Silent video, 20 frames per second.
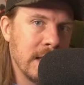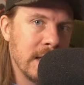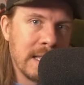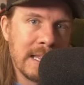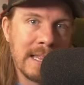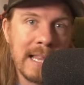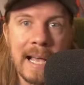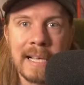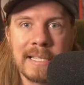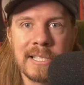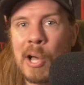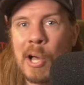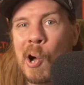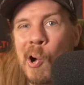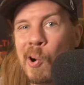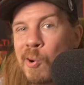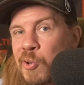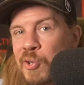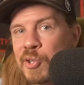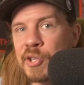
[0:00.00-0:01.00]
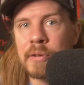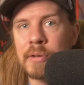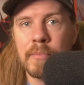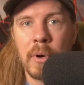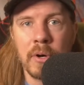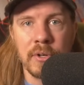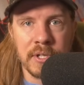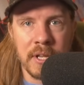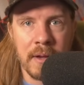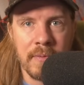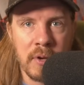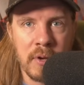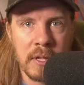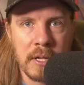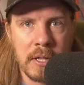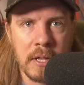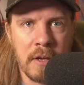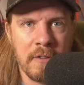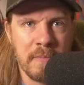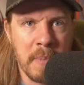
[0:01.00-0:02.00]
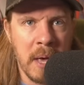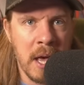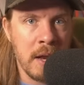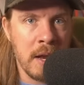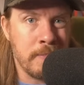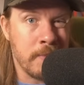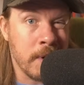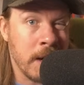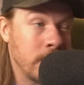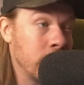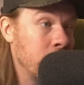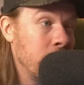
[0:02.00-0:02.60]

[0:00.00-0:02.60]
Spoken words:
less harsh than most everything they've made, but